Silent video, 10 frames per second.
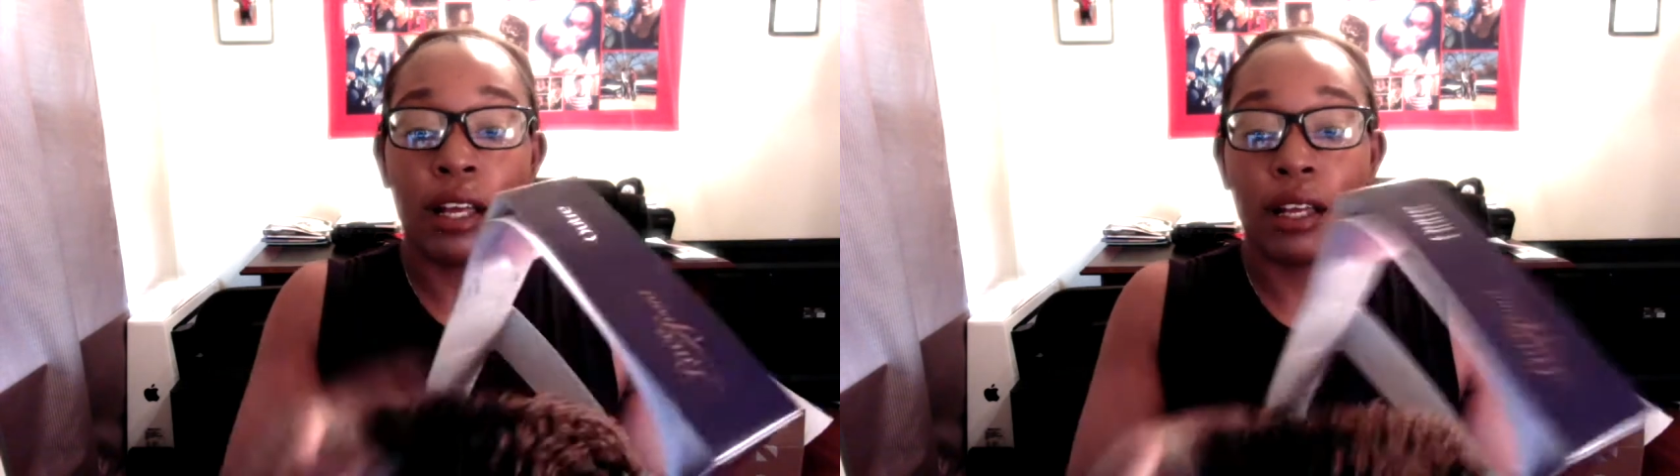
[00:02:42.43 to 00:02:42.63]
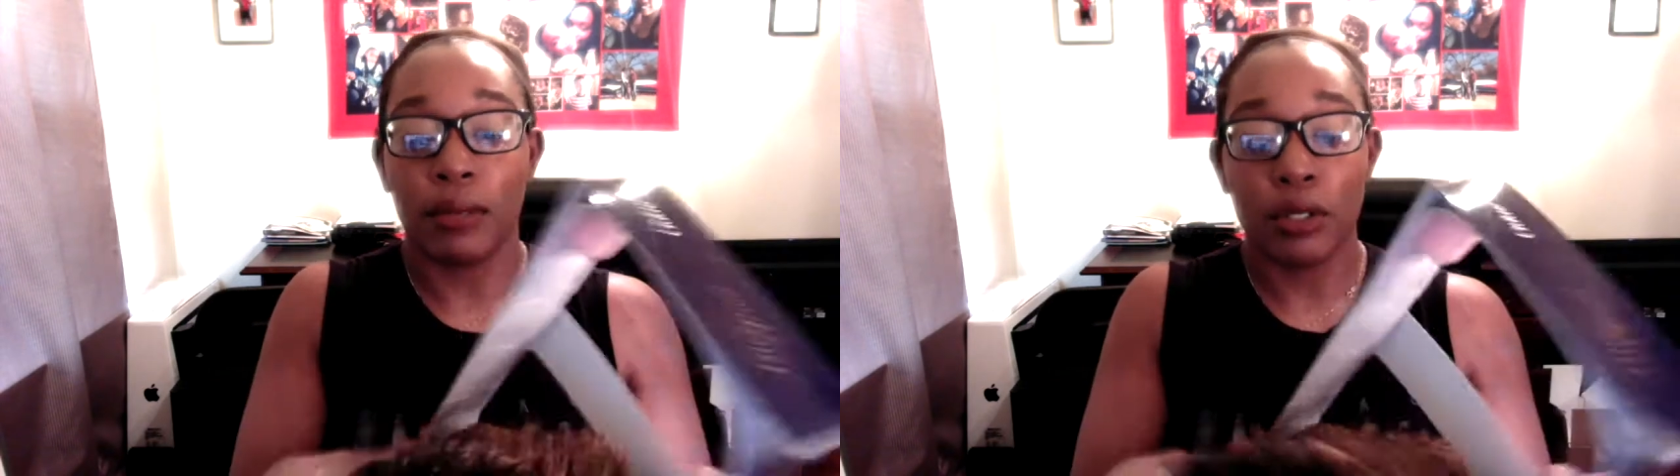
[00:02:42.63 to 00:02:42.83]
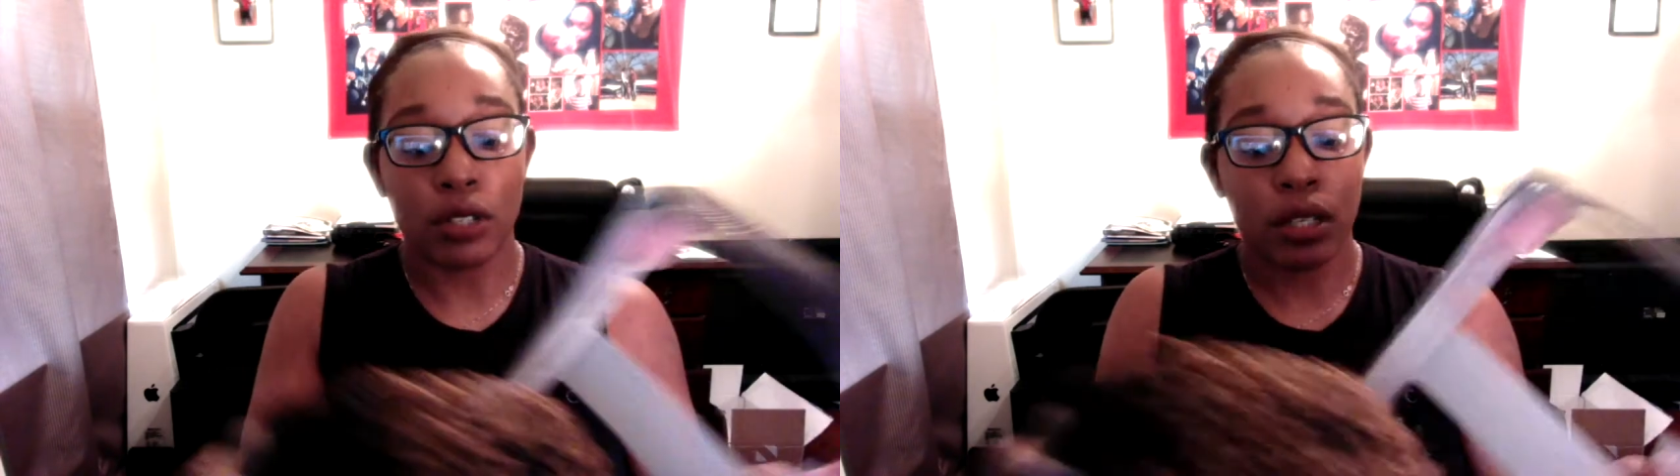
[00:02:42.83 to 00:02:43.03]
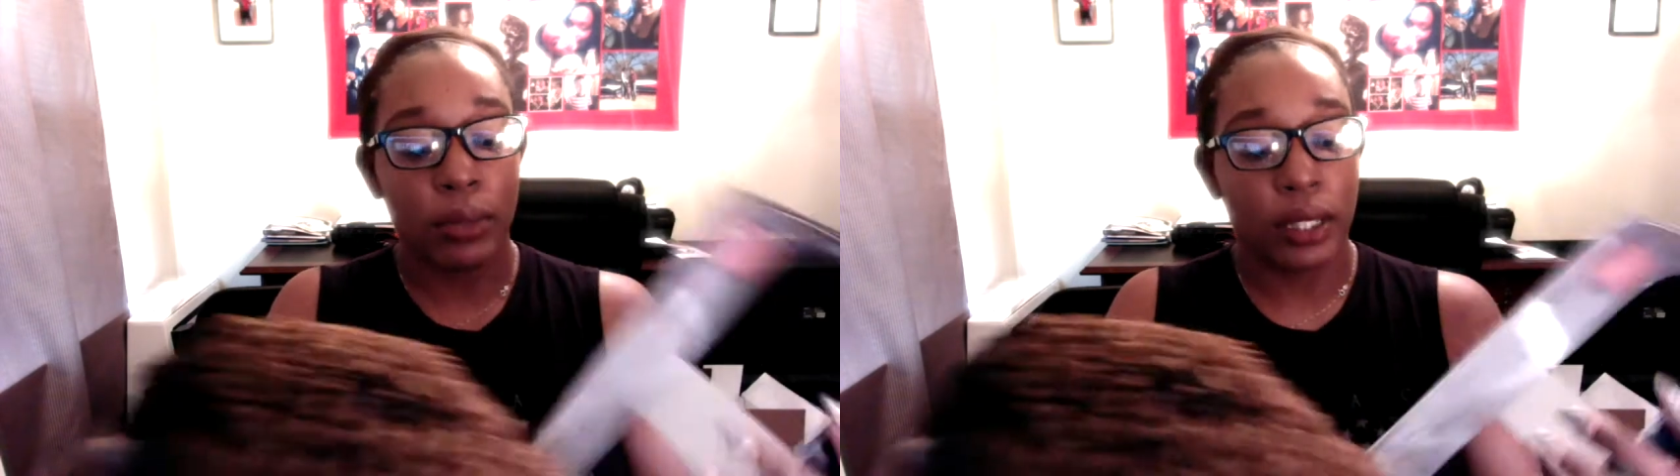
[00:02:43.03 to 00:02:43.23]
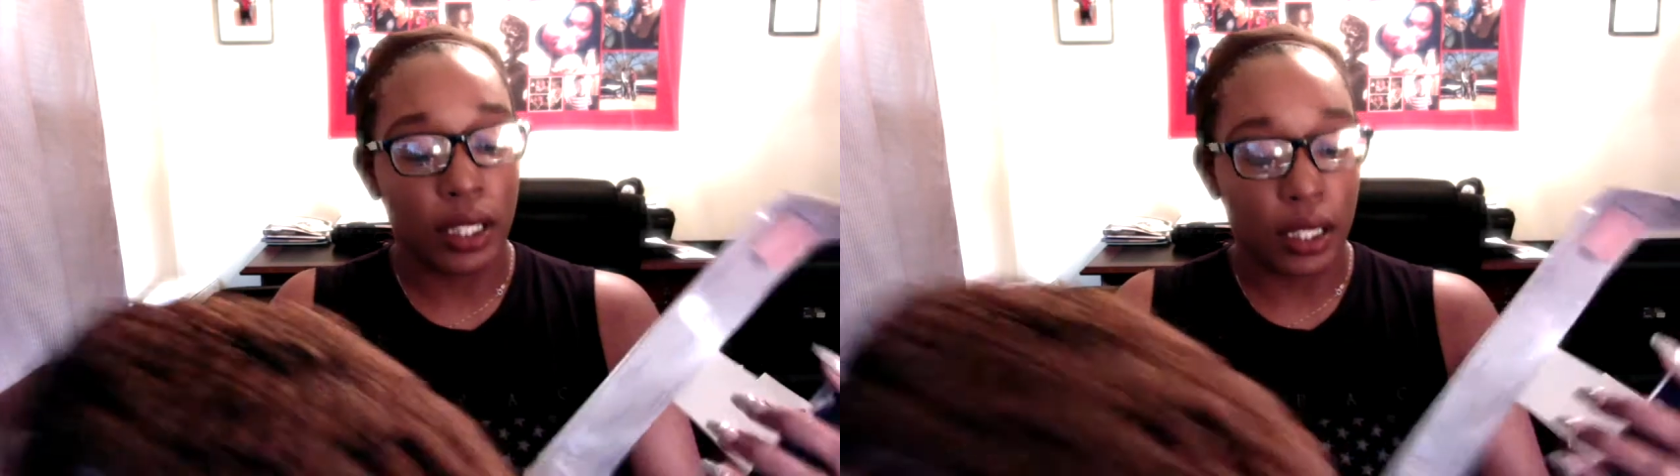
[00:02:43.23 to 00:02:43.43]
Usually with
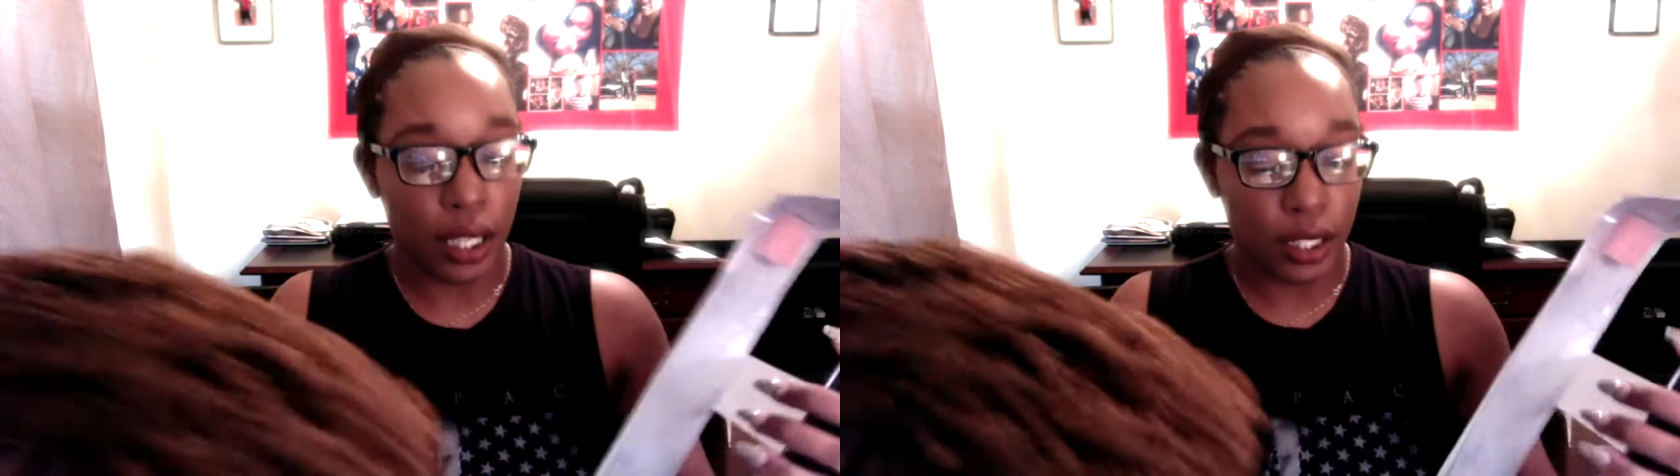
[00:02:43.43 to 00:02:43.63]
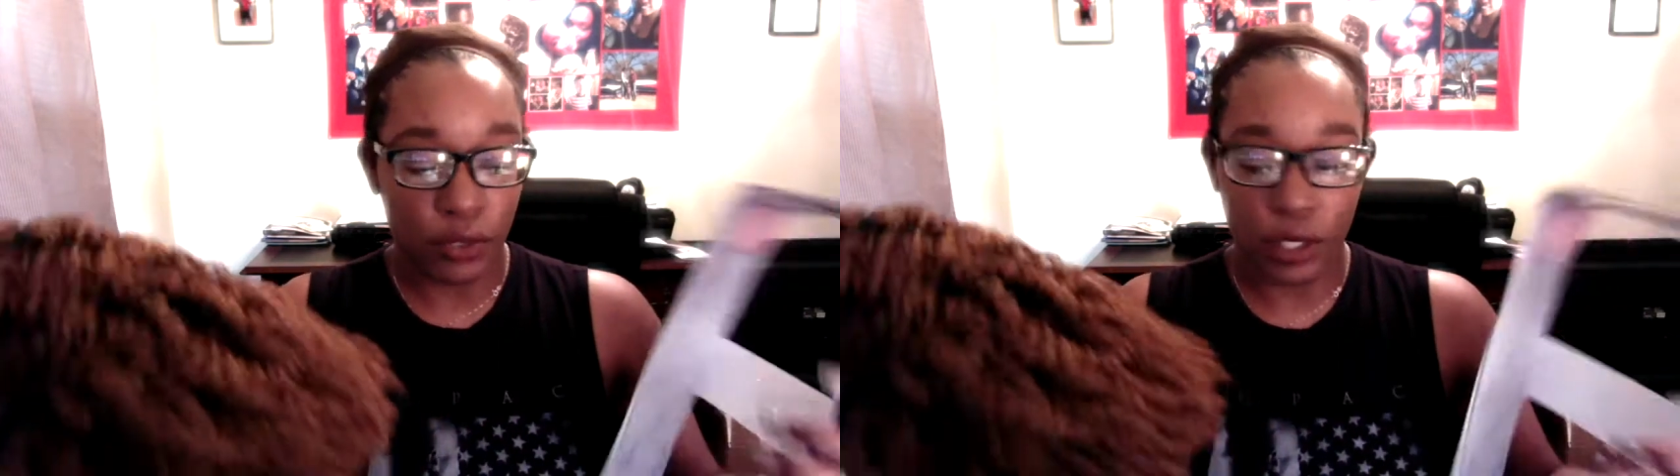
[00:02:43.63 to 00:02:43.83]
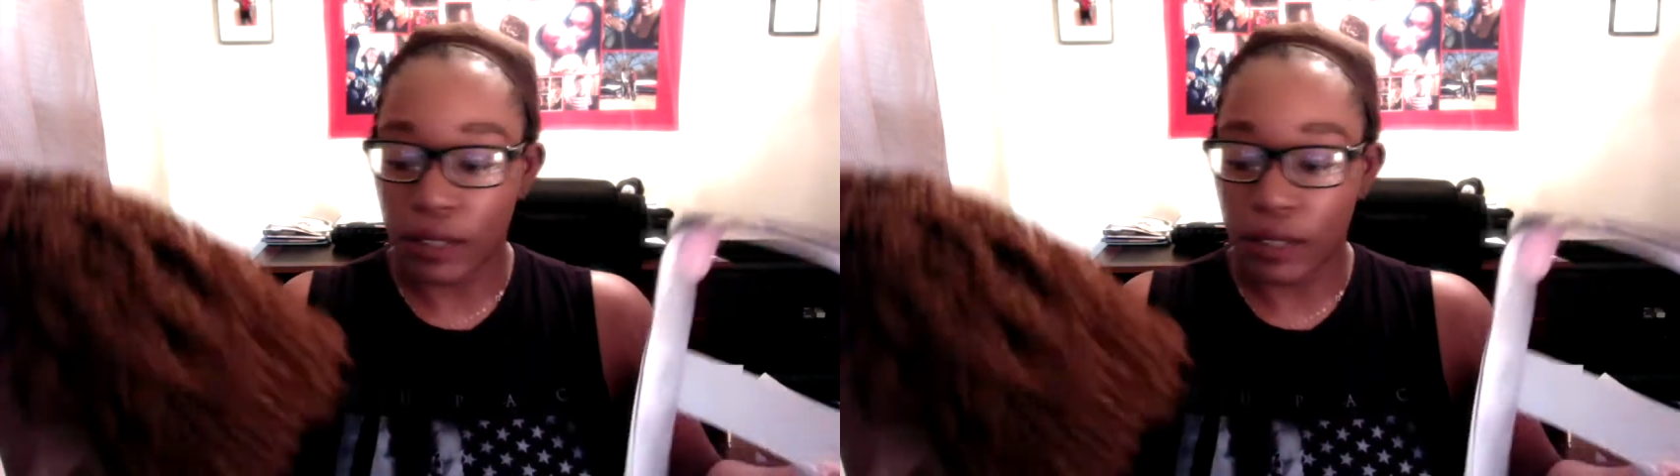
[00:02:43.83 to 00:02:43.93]
these lace fronts,